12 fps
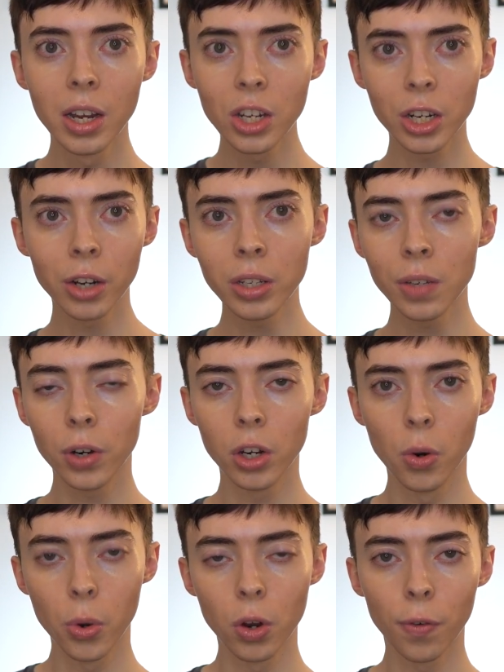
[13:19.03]
Share this
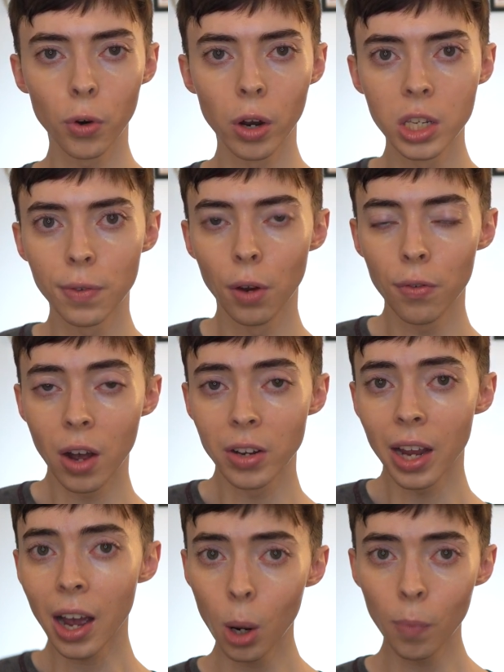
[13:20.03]
video with your friends if you found
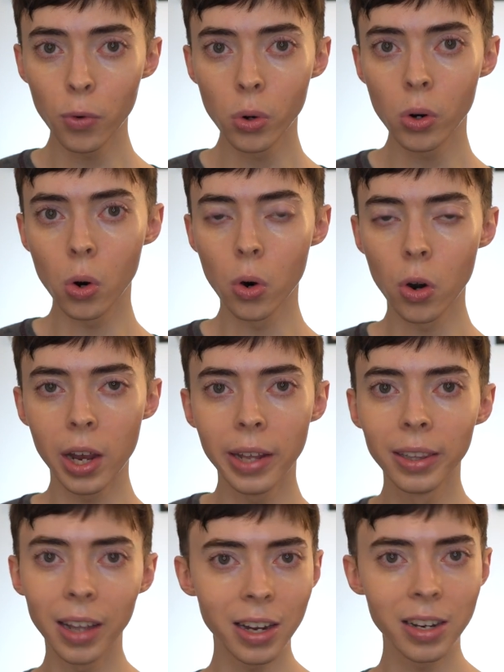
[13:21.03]
it helpful or
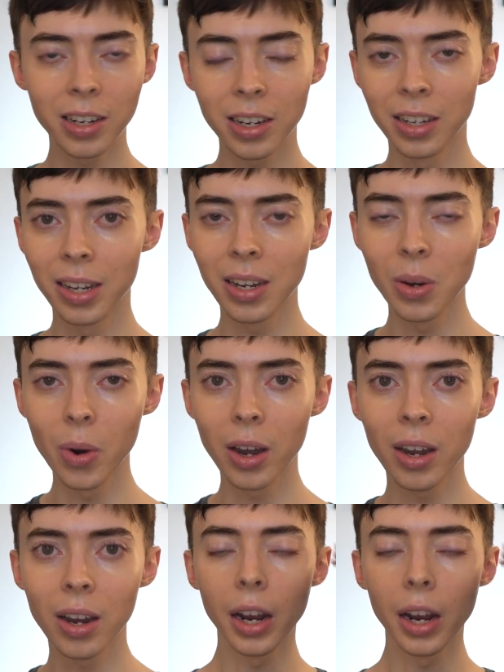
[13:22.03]
enlightening in any way.